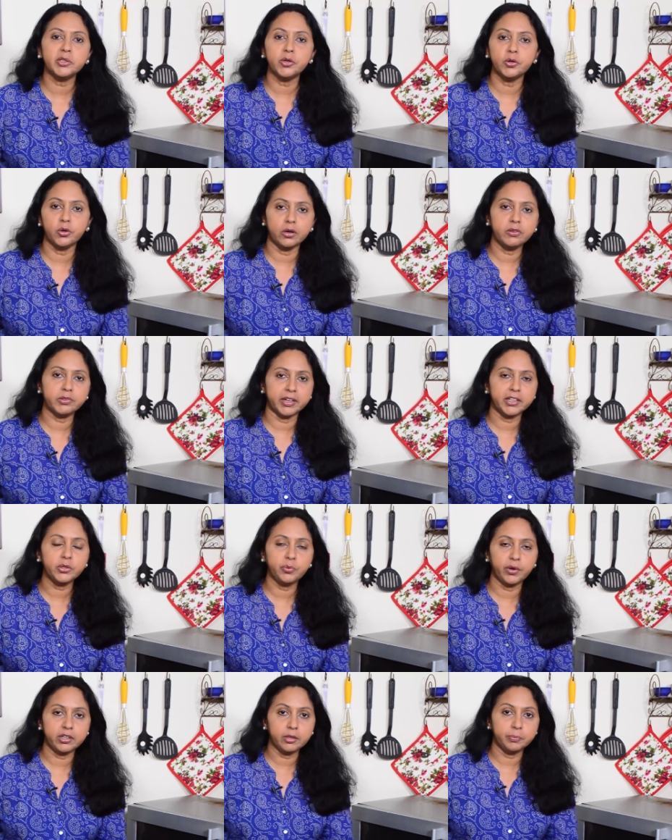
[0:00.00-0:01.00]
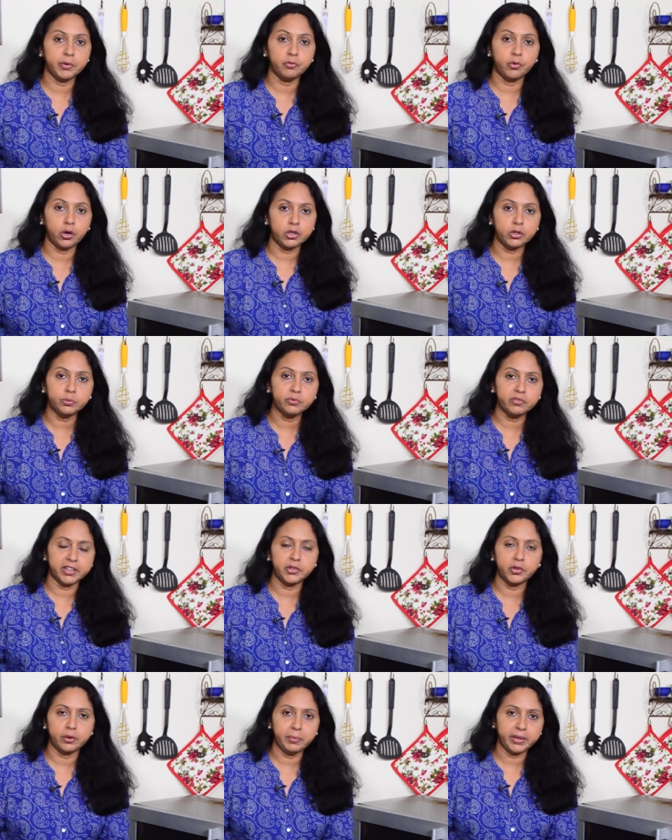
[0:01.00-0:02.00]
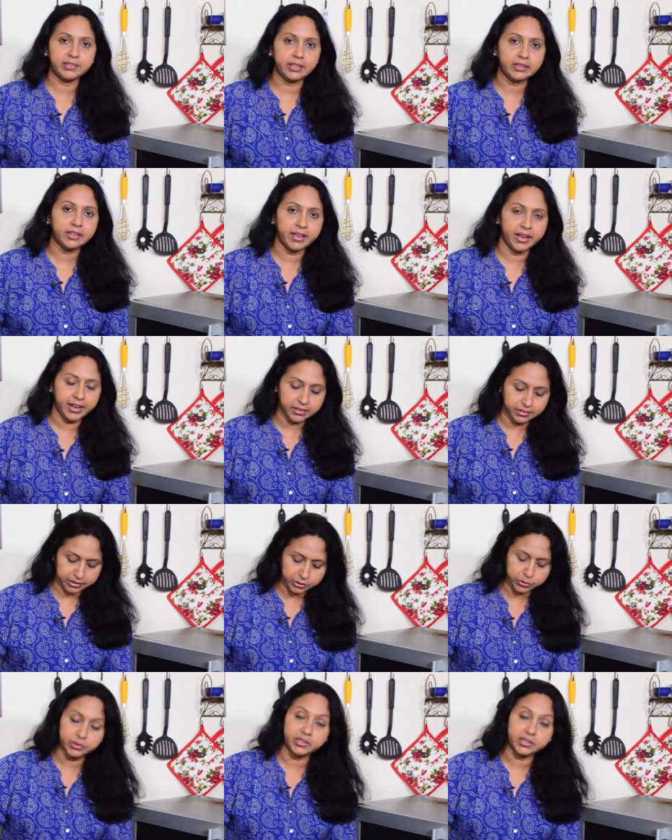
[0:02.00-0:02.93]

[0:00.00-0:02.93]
you're not trying to work up a volume when you are mixing the eggs into